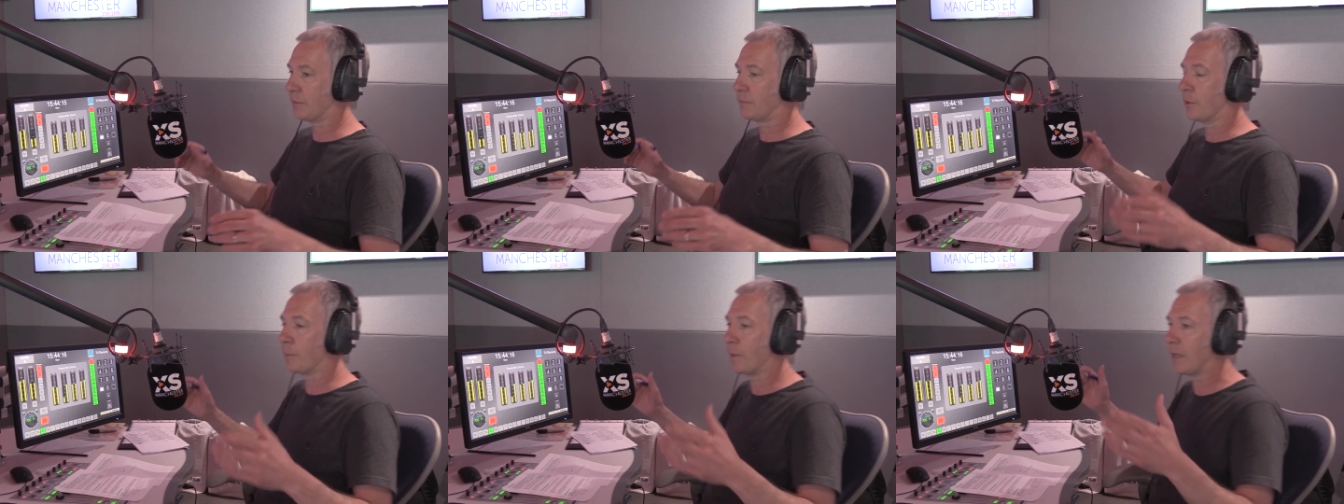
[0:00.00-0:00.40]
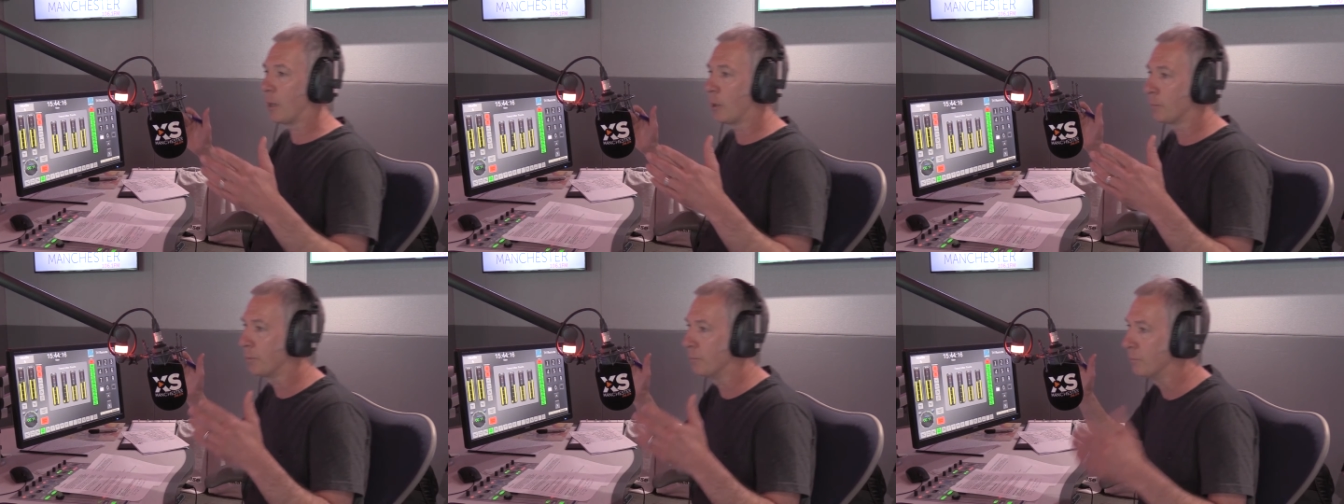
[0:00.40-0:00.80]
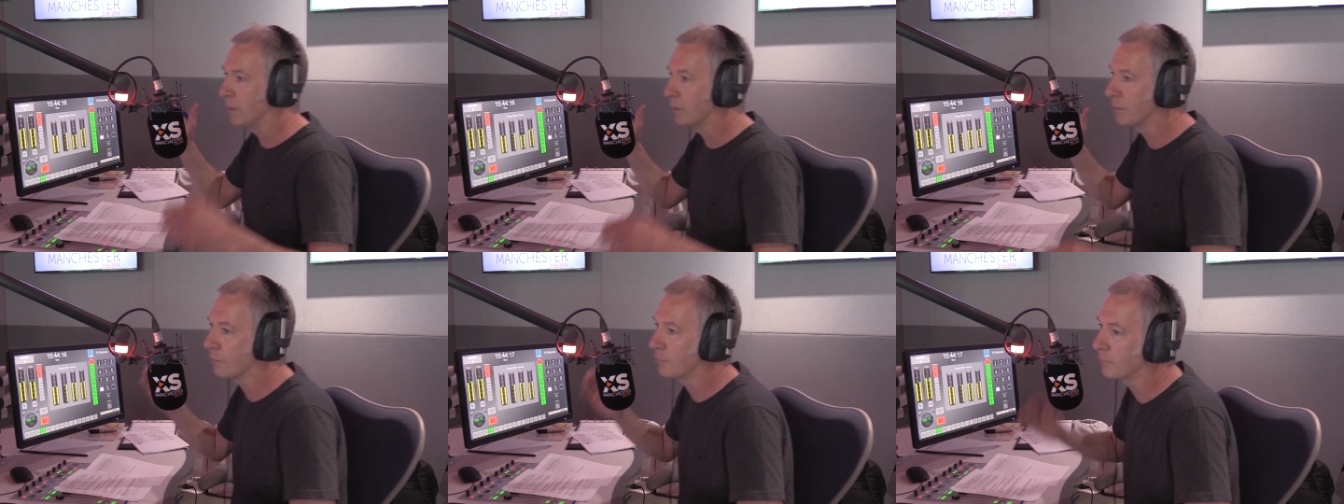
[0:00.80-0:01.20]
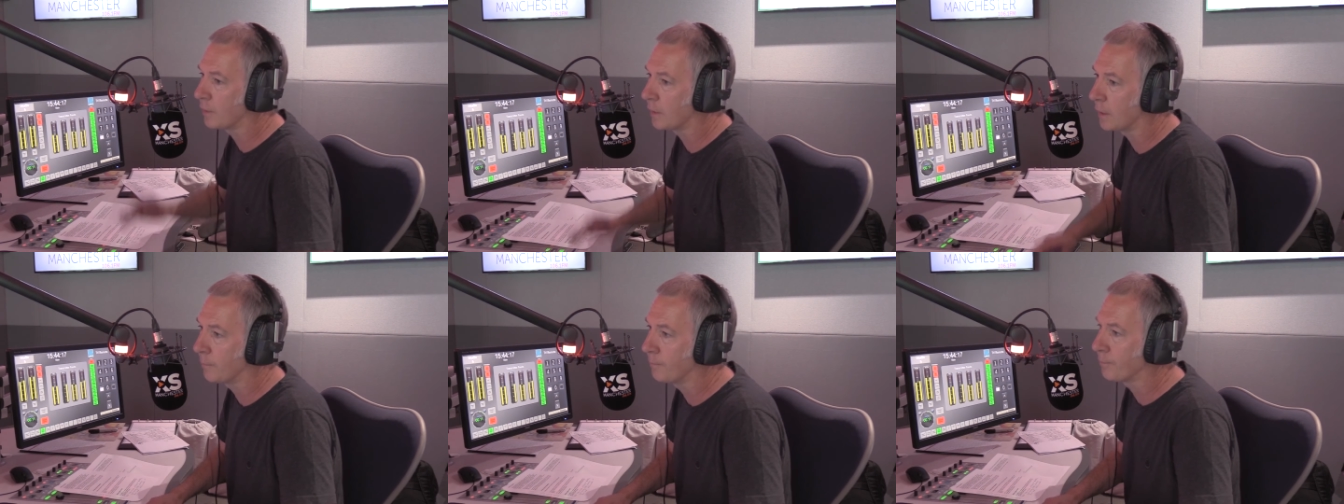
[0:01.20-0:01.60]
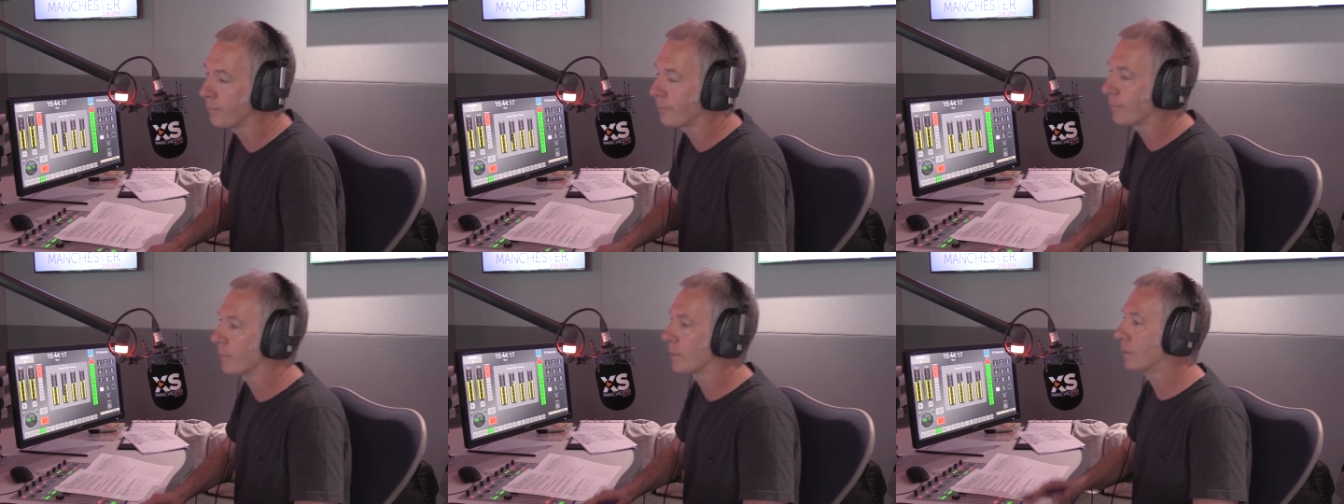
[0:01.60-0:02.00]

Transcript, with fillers: Let's talk about the album. There's um,